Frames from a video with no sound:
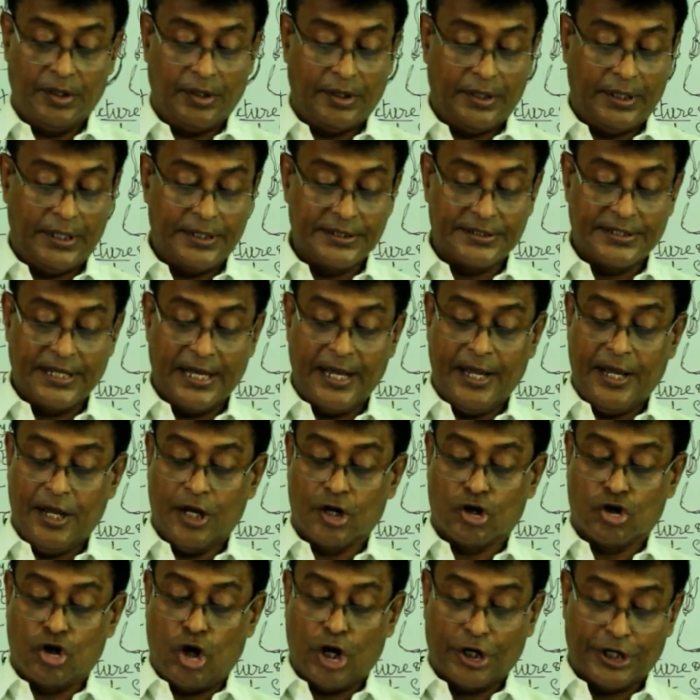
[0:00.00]
is
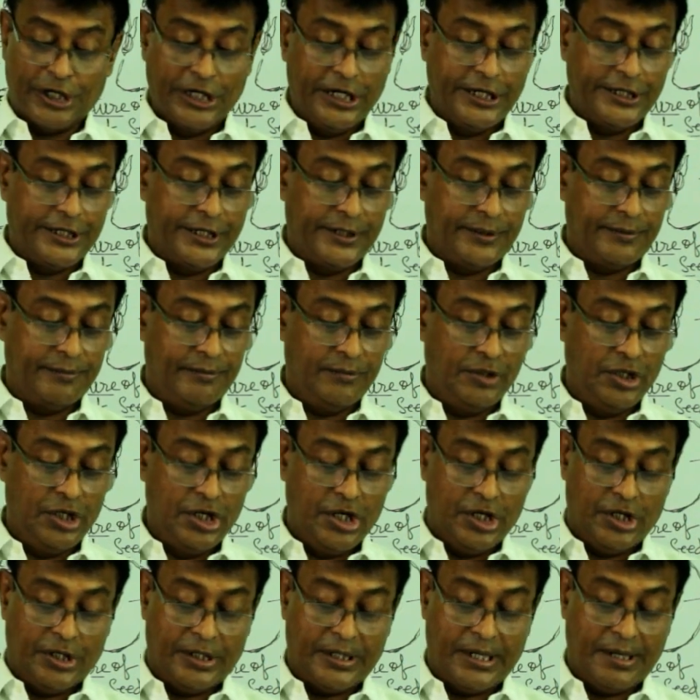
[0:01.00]
the cotyledon.
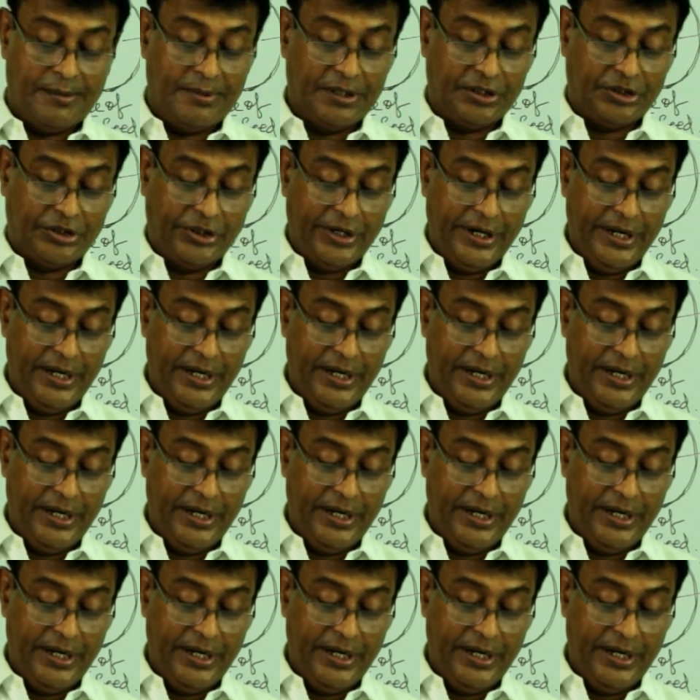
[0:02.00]
Number 3